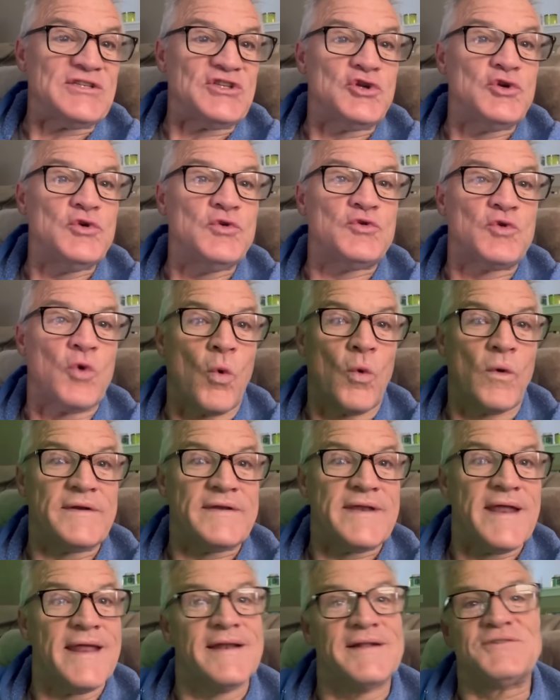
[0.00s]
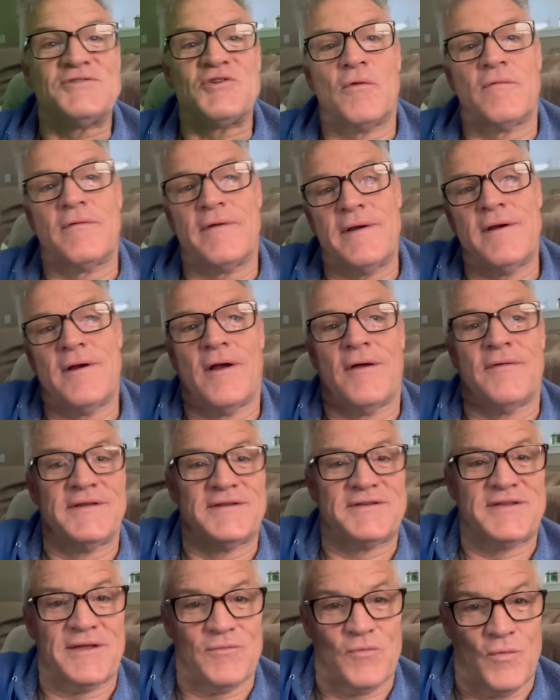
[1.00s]
two torn tendons over here on
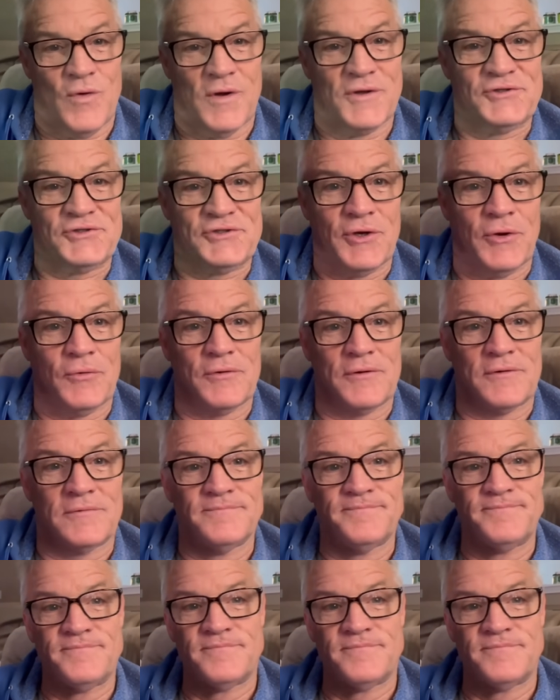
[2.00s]
this one shoulder.